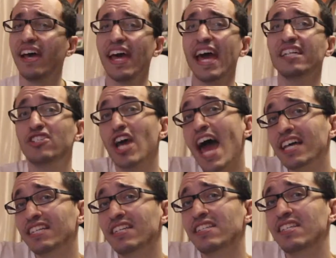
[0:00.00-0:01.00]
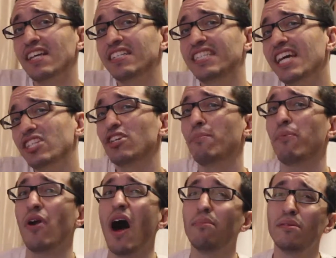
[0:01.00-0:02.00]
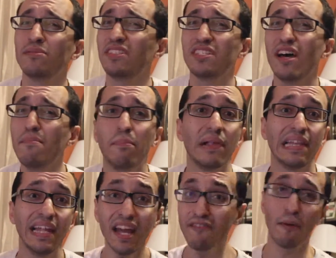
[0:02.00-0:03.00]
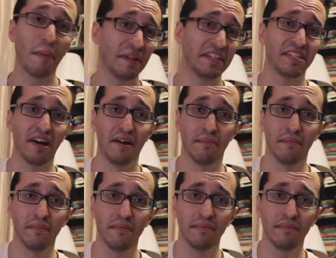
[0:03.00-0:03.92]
and Jackson's addiction problems is unbelievably dumb.